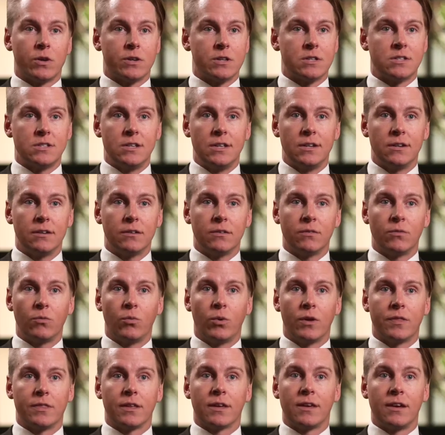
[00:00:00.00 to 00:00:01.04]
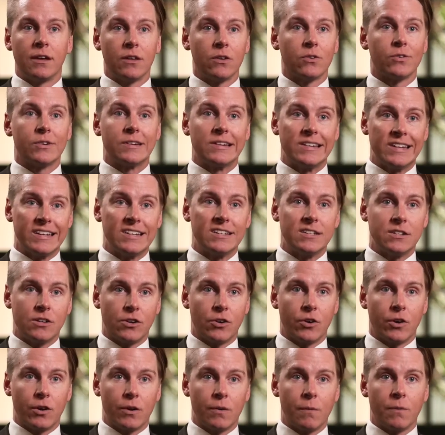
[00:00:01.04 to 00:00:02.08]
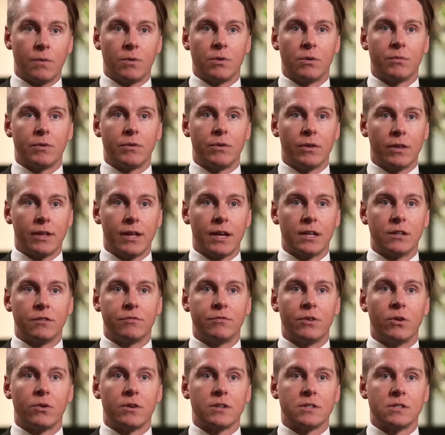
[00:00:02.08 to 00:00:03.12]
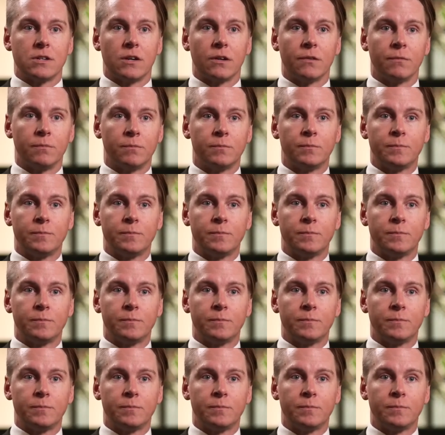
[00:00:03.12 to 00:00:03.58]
our decedent, what the killer did to her, was what we really had to focus on.